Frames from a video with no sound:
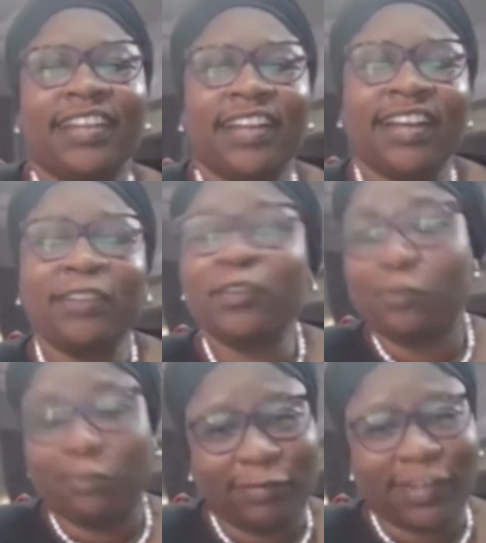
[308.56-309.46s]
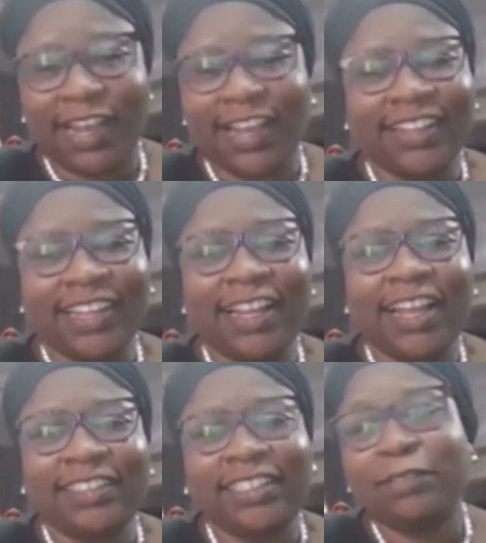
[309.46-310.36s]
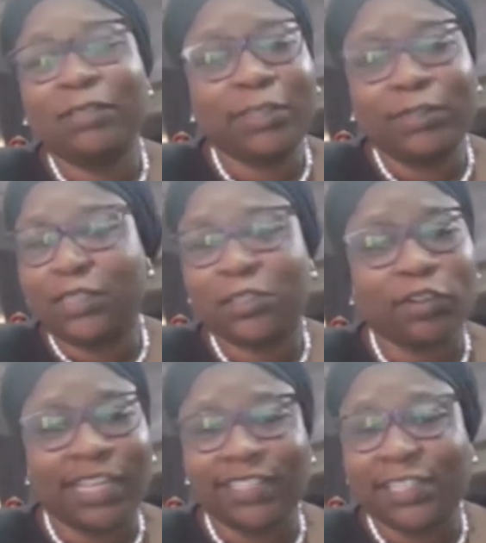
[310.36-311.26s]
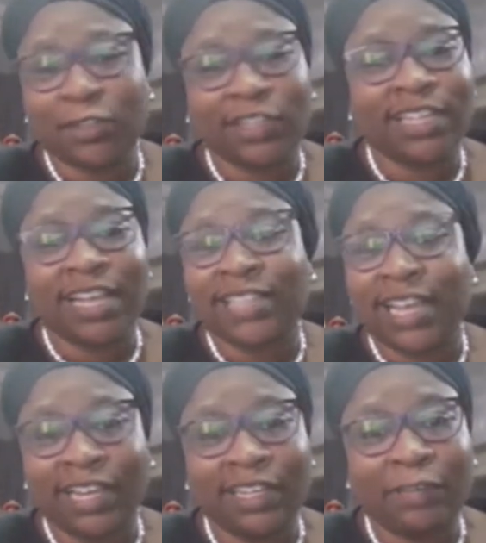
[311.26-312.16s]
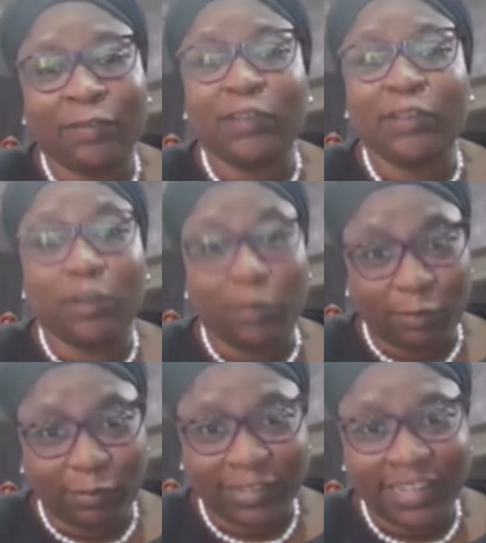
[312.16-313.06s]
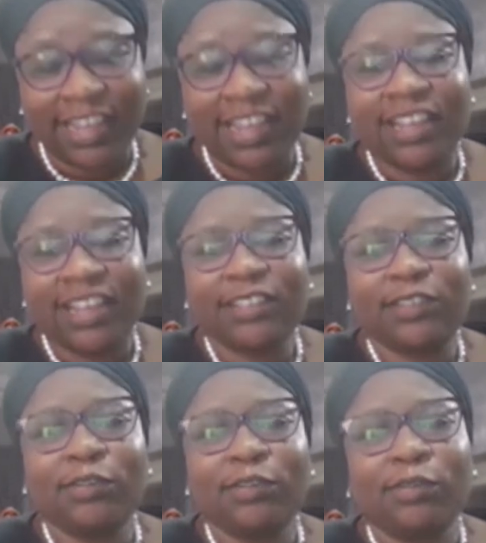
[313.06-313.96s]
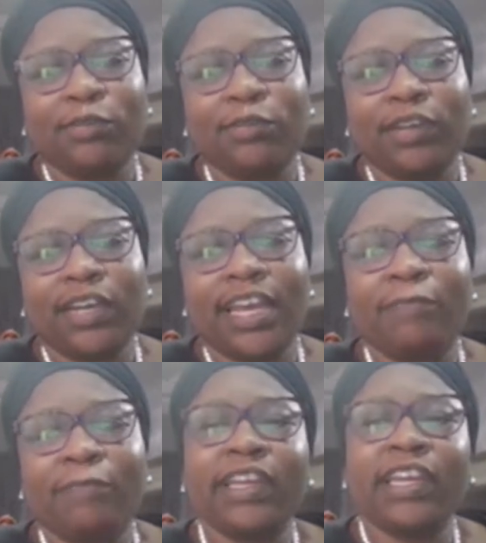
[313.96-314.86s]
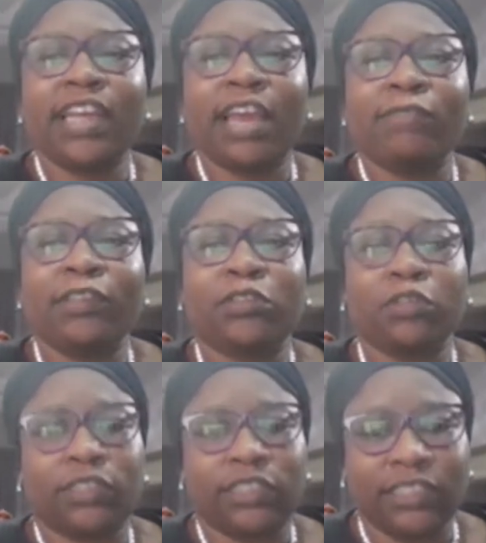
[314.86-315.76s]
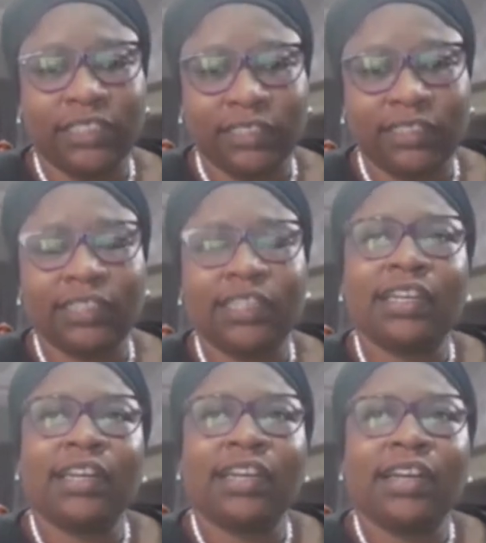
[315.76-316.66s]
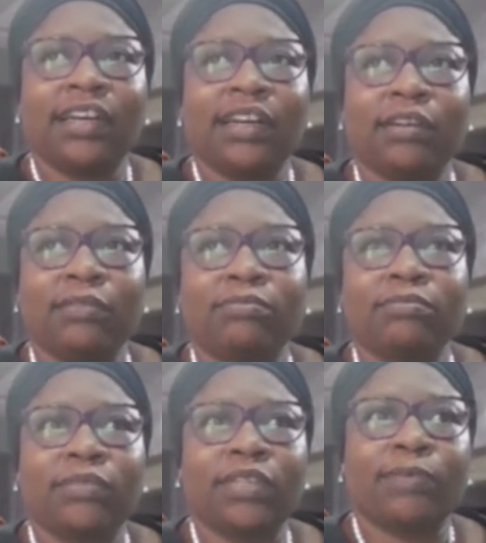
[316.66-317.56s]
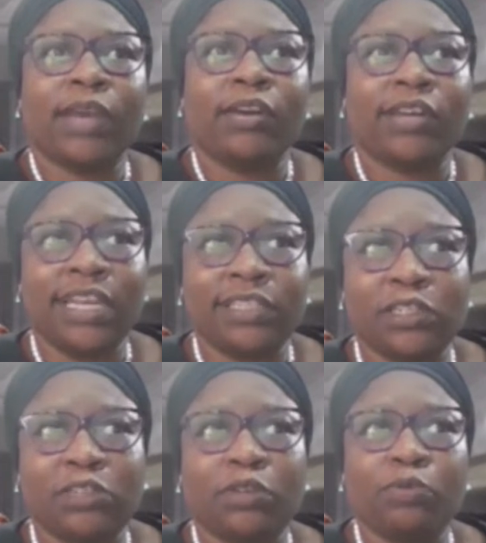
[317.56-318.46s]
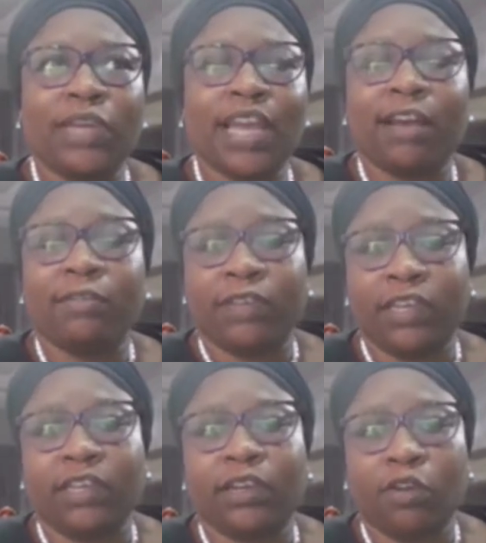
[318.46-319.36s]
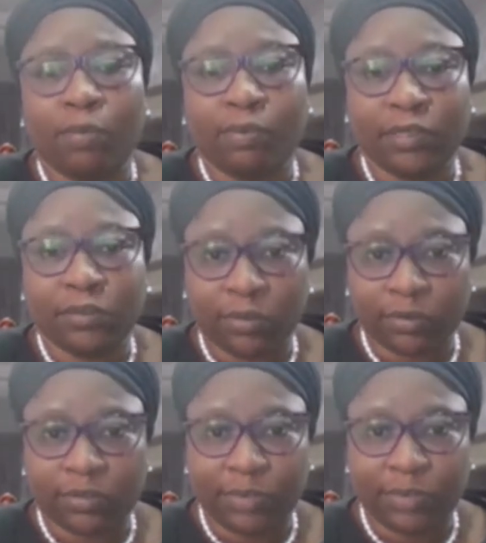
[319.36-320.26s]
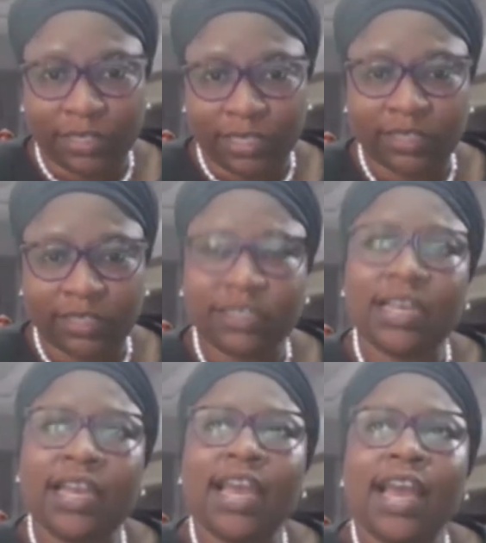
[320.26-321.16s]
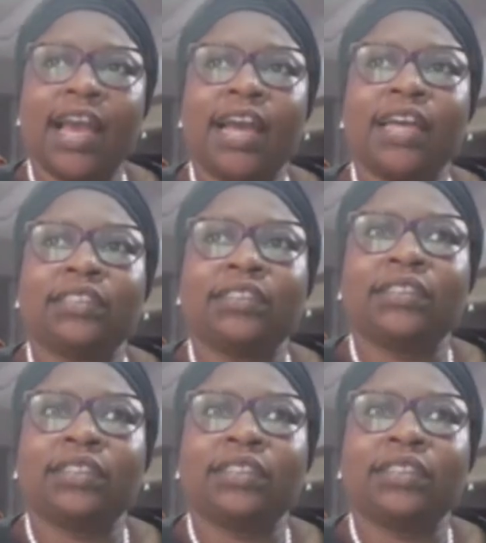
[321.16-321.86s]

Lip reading: No. The shortest answer I can give you is no. So every trustee, my organization, we have a corporate trust business, and